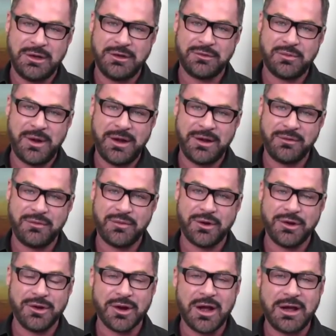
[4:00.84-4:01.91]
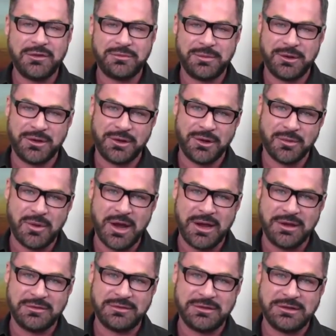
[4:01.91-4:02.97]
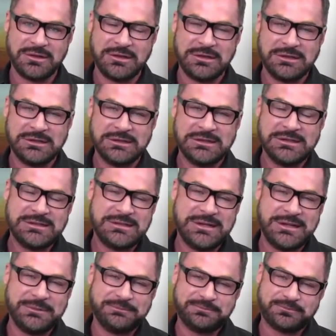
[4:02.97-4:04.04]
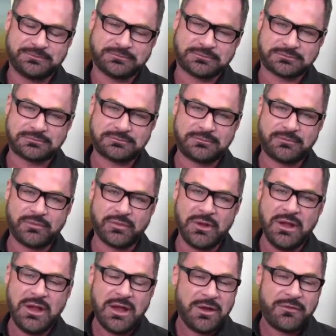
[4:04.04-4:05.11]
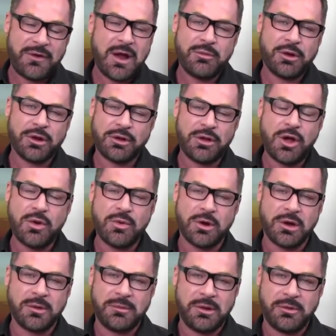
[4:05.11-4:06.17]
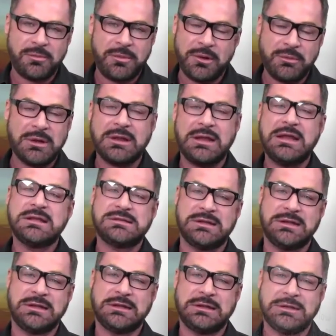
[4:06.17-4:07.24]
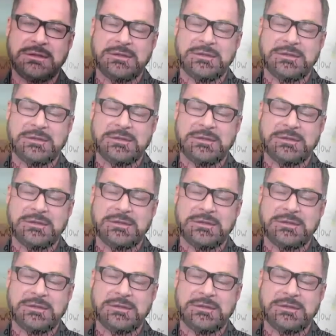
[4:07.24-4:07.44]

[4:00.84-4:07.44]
is waiting for your husband or your wife. See, if I were a glowworm, it would be really easy.